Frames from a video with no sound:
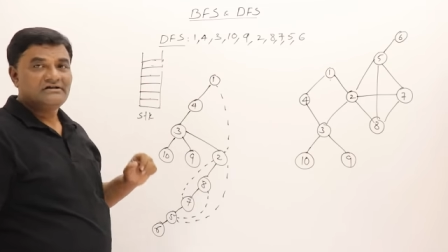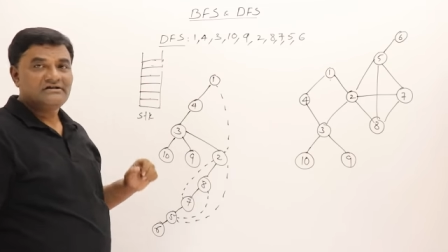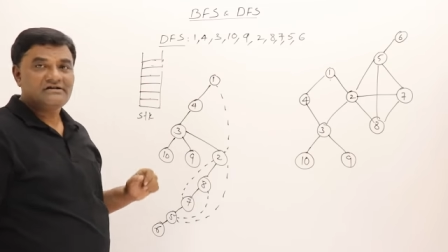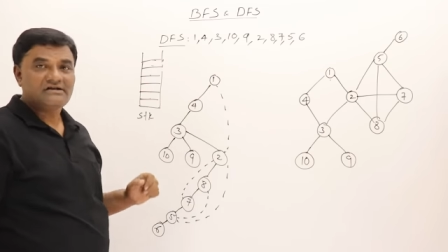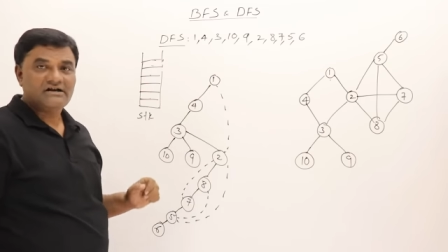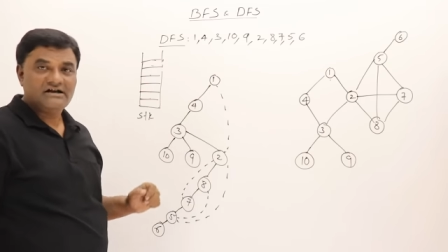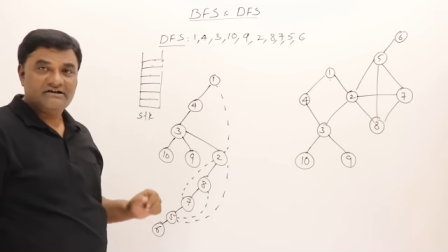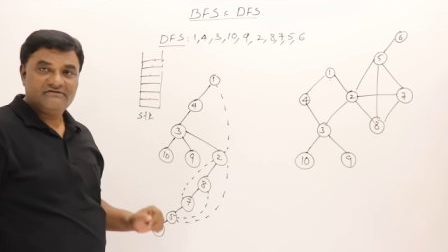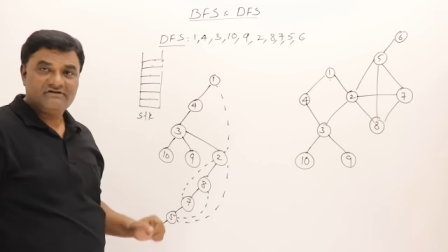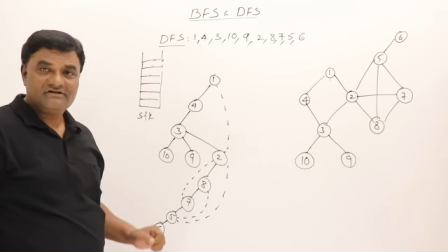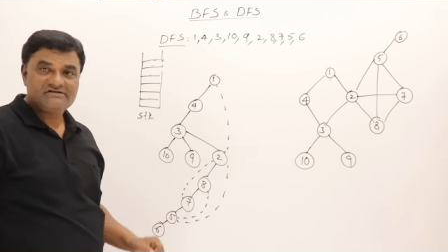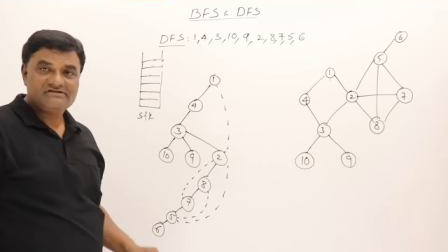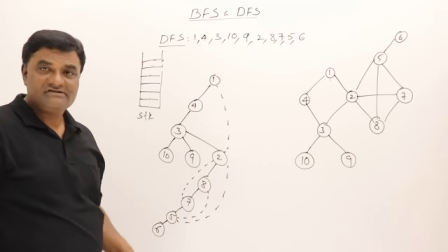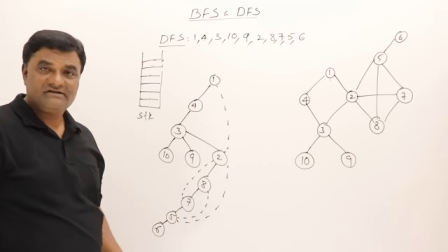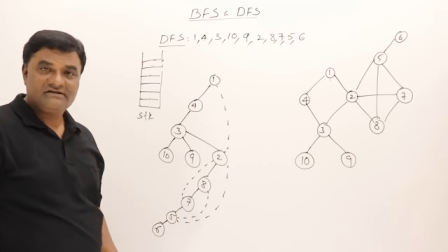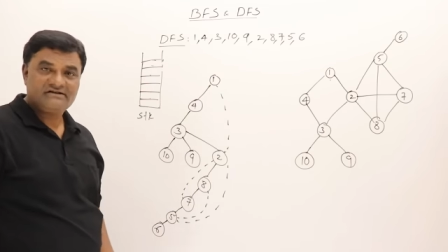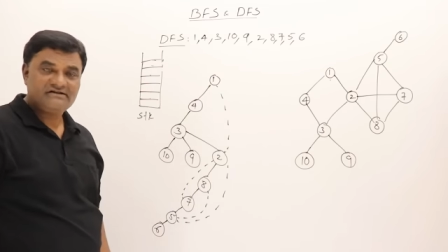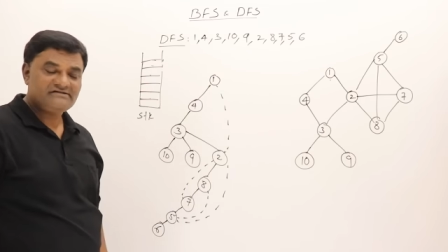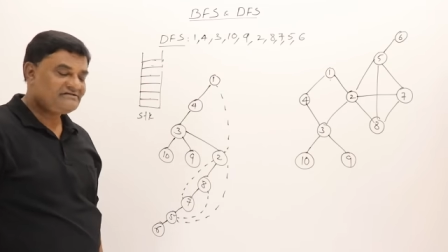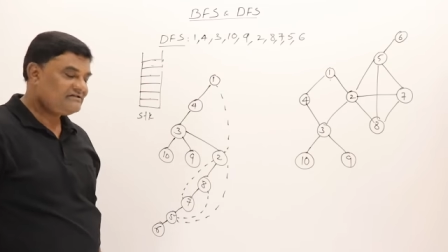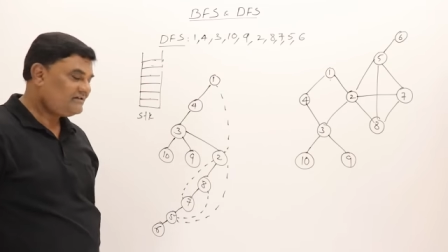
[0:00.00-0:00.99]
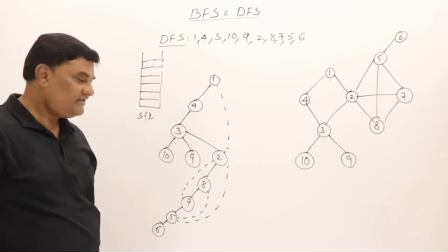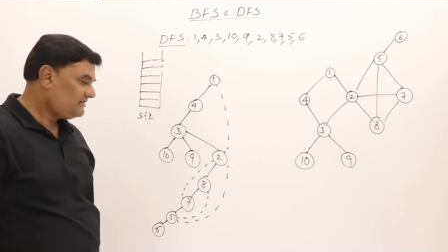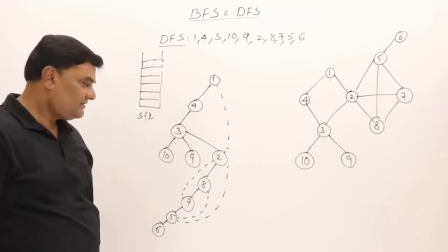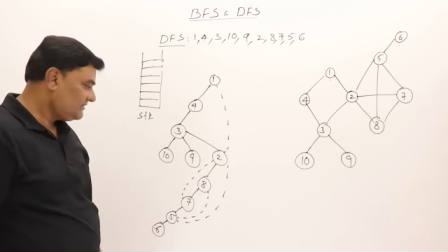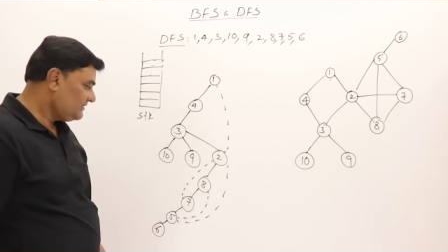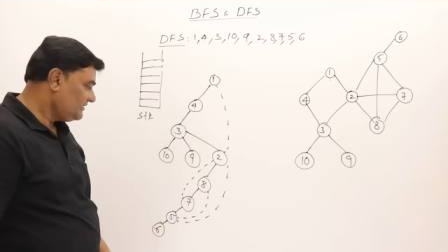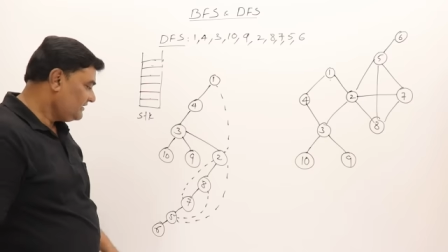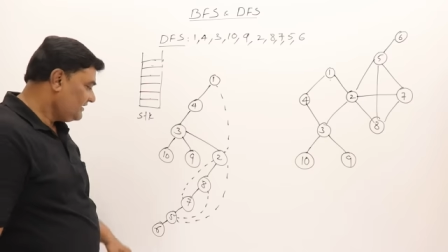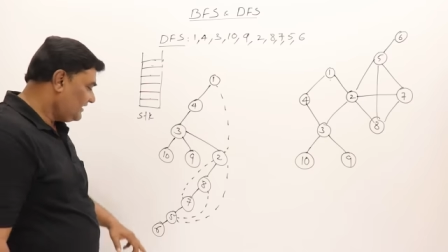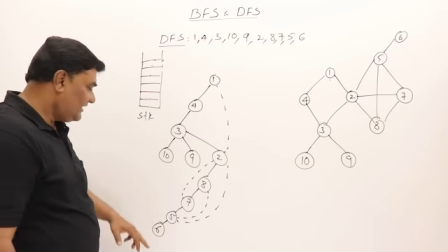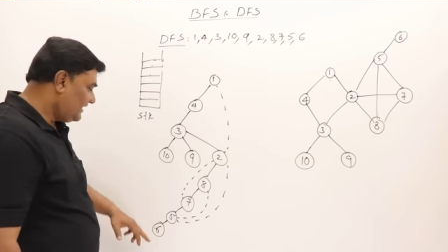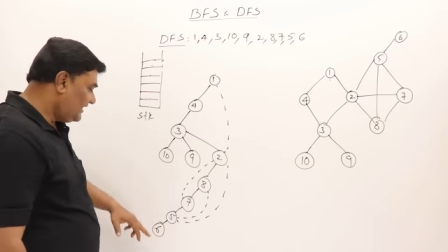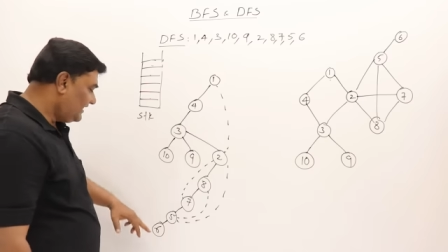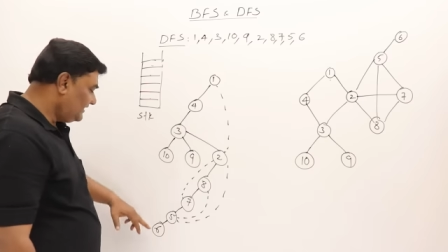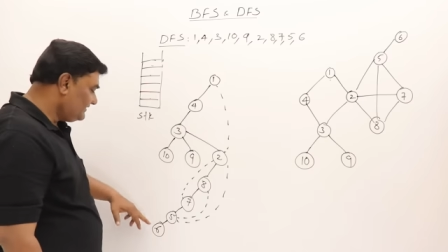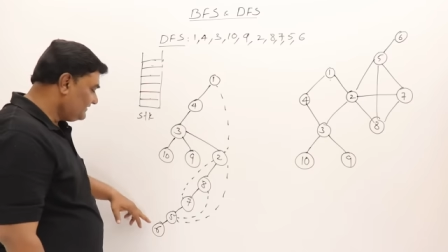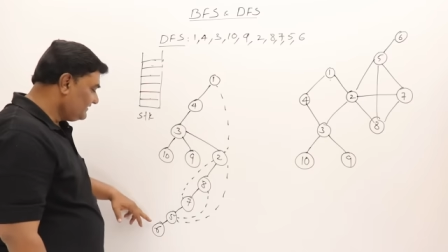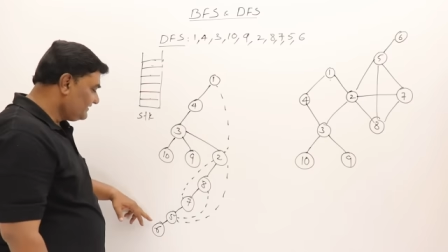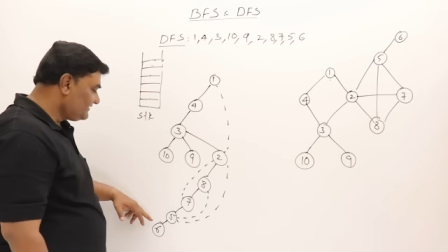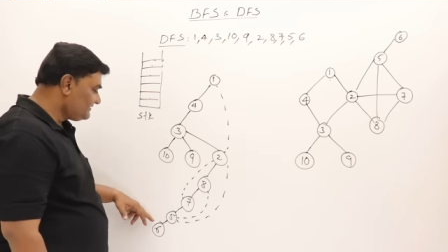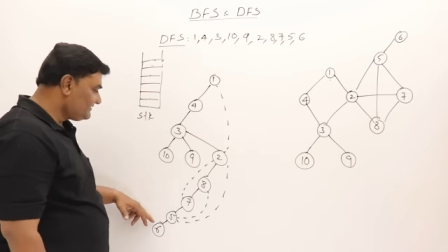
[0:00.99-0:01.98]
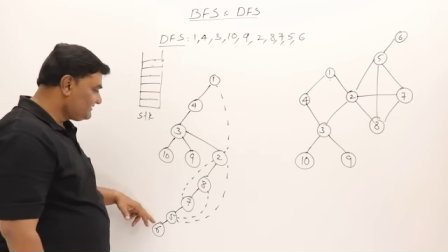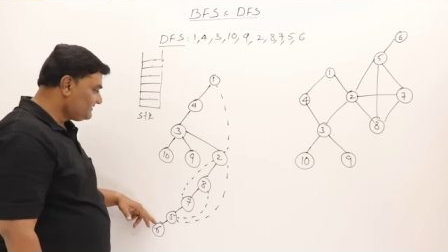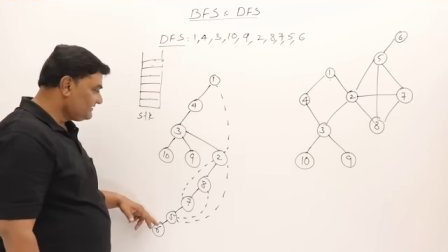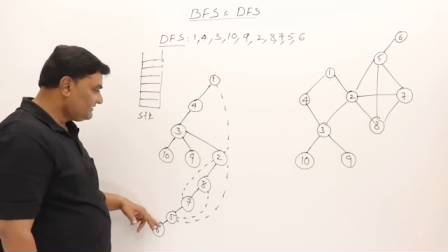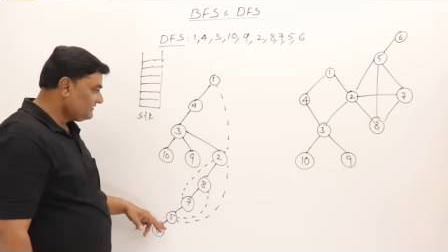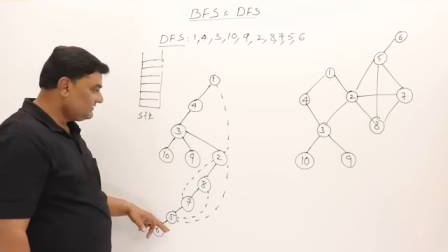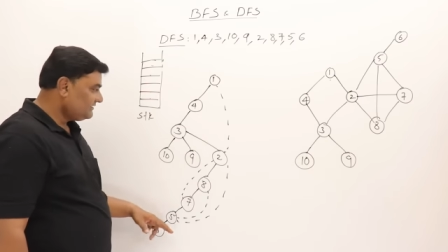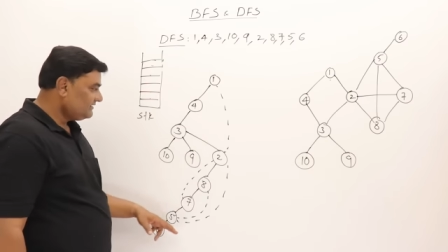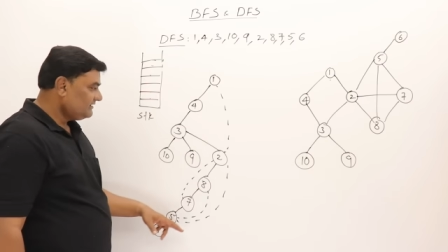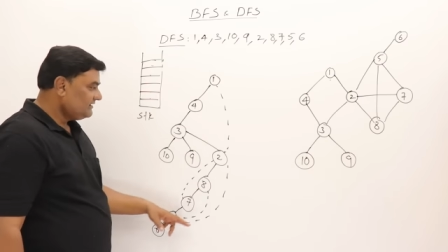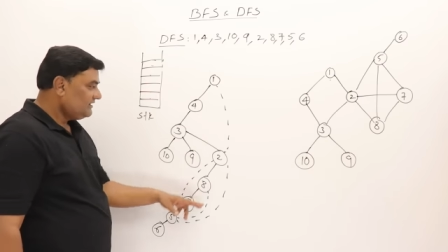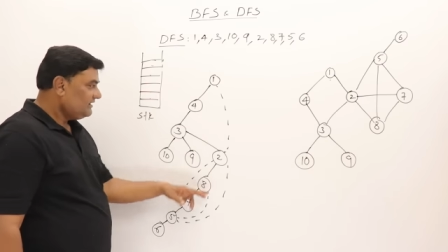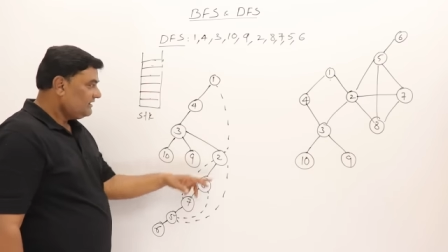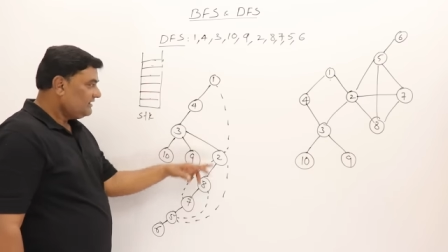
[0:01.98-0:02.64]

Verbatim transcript: traversal result, and this is a